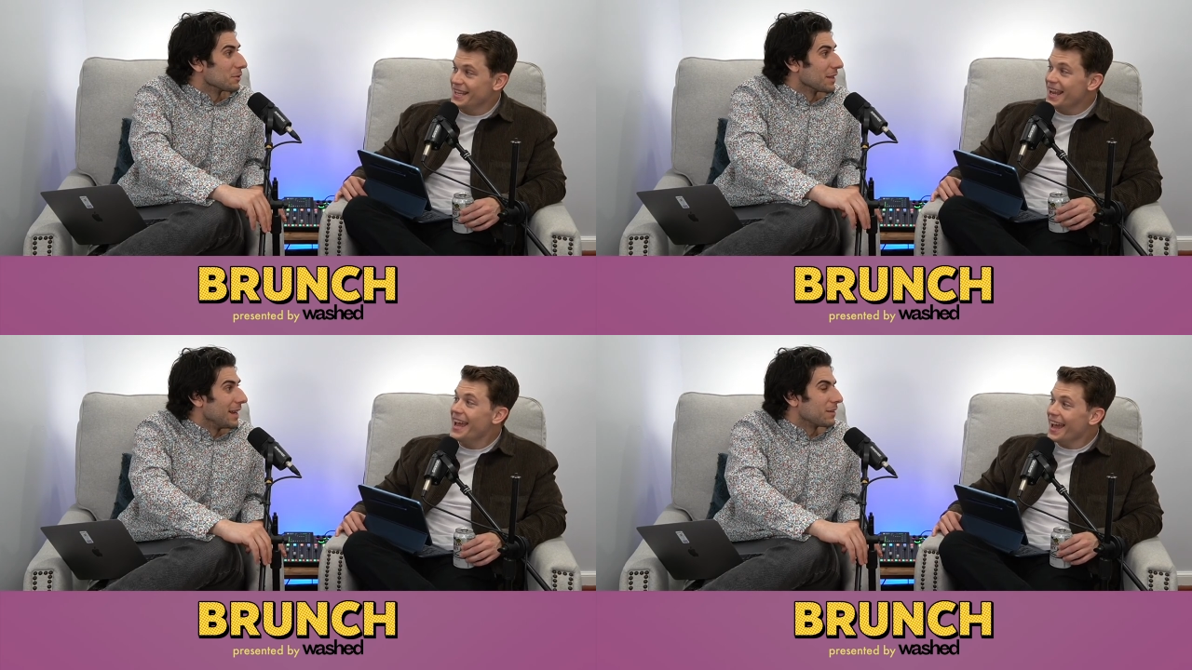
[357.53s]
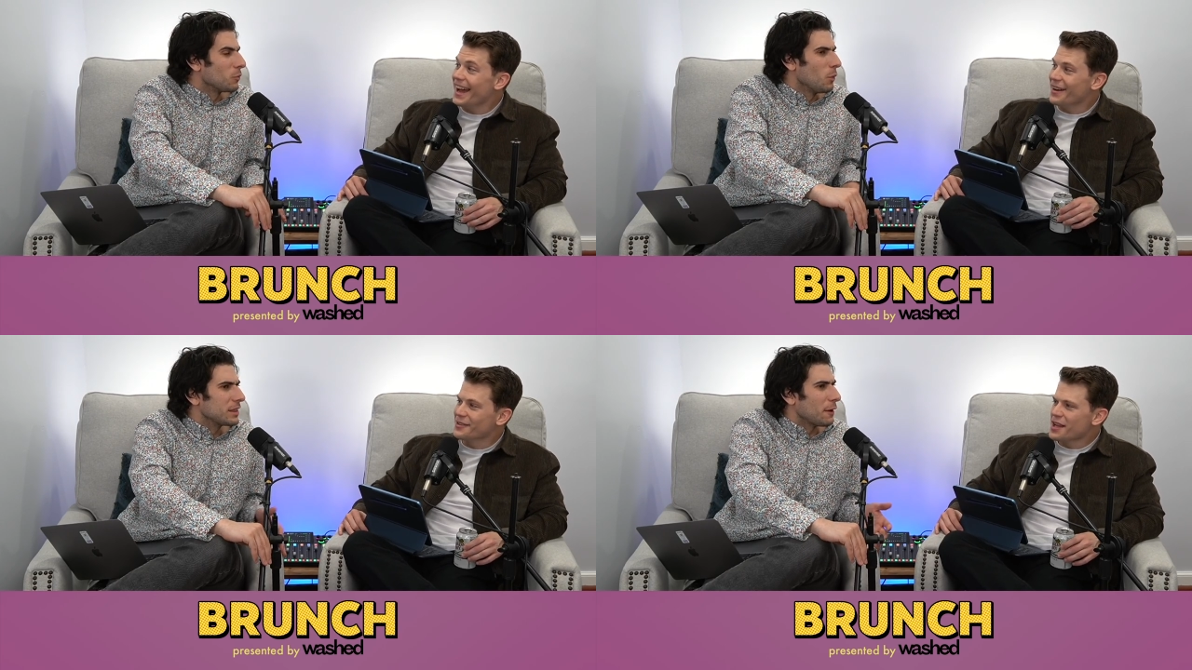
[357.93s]
Speaker 1: yeah, like,
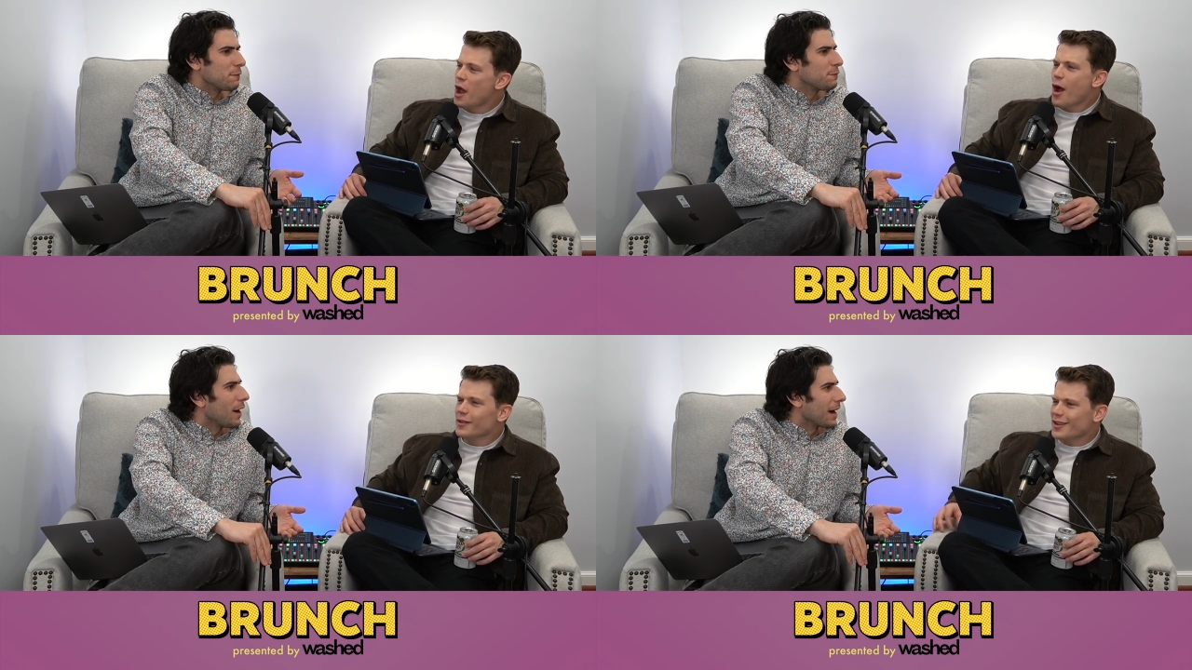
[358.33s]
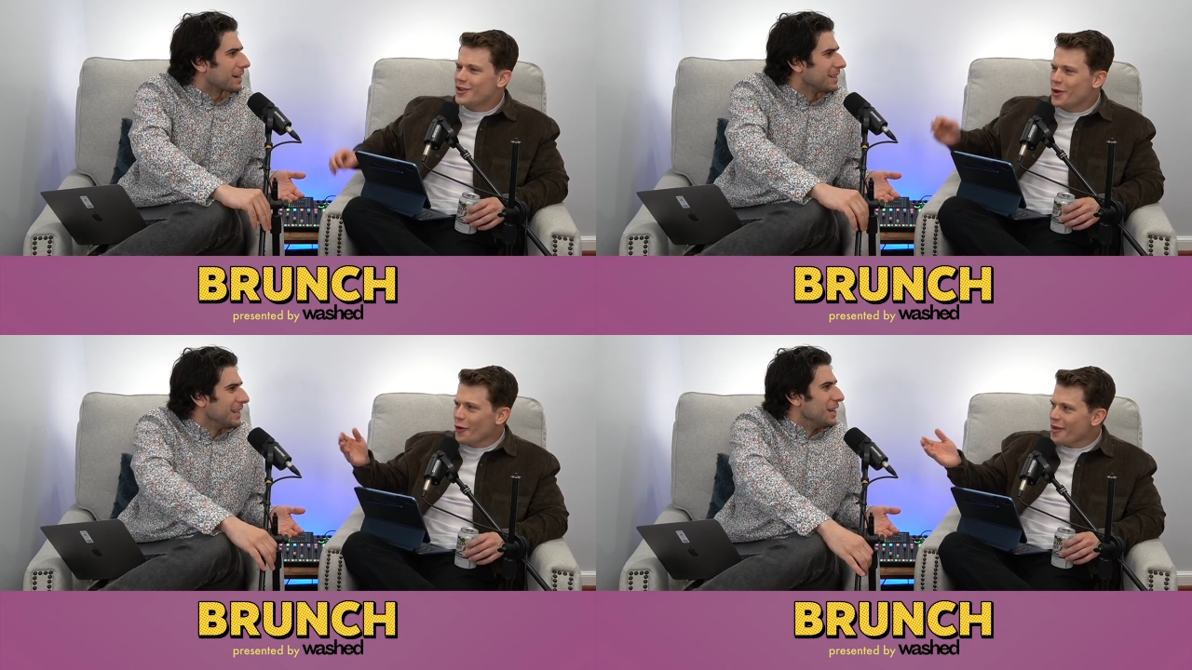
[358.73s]
what was, the fuck?
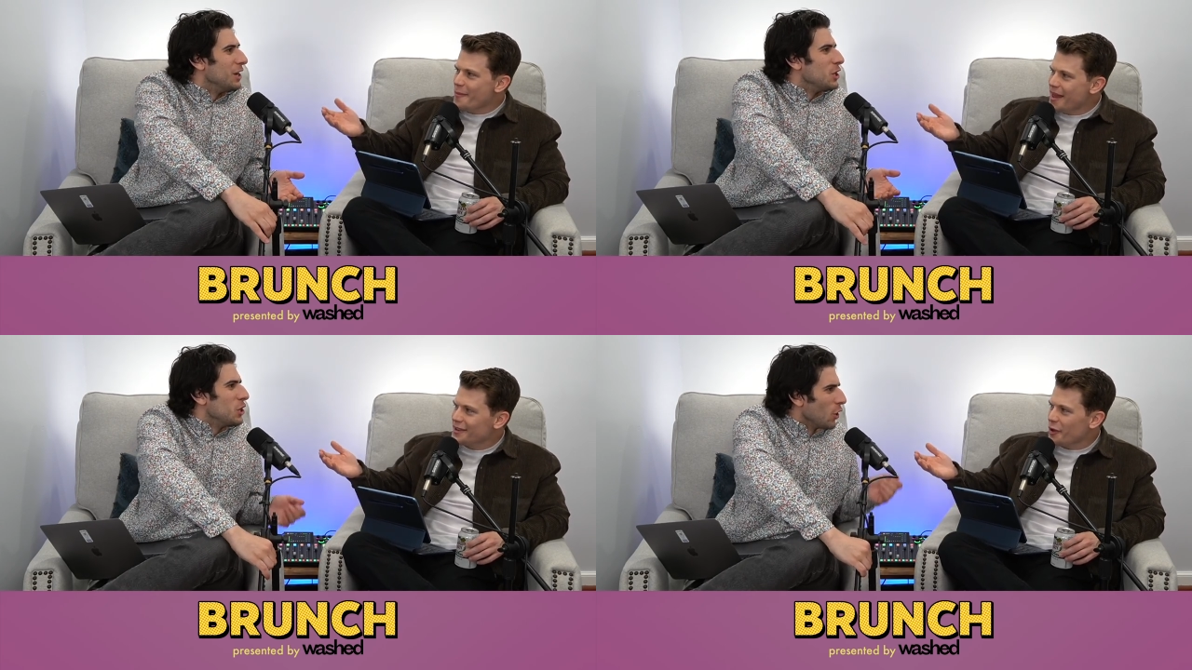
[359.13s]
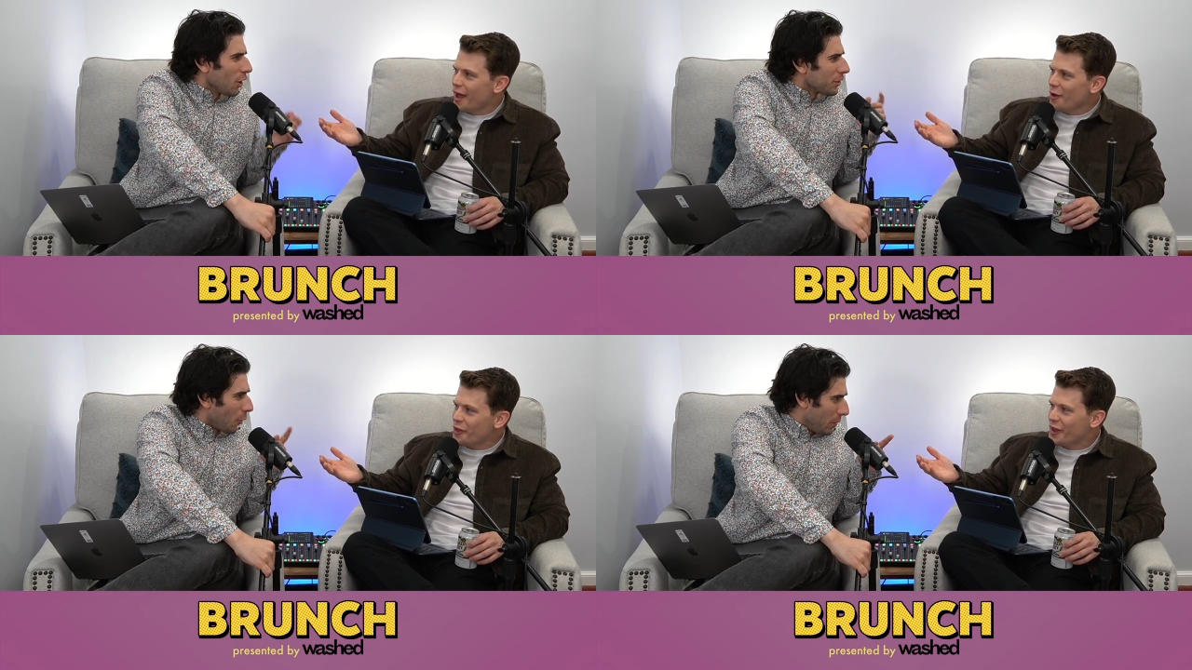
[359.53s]
Like, you're the mental.
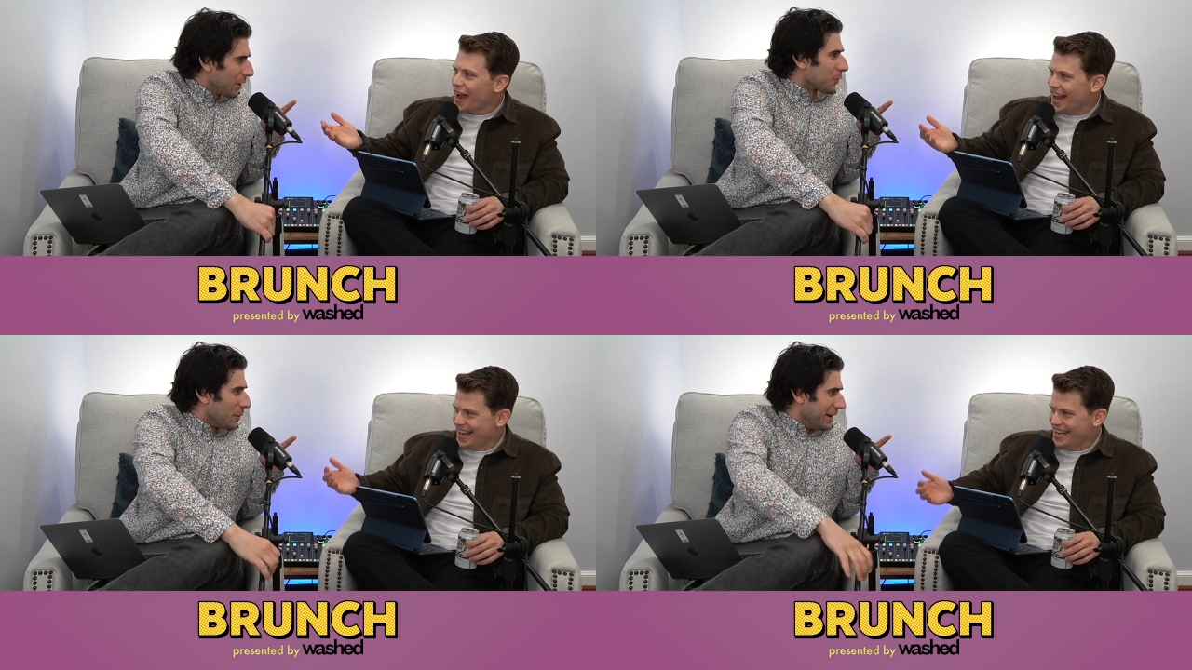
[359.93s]
You're the weird guy.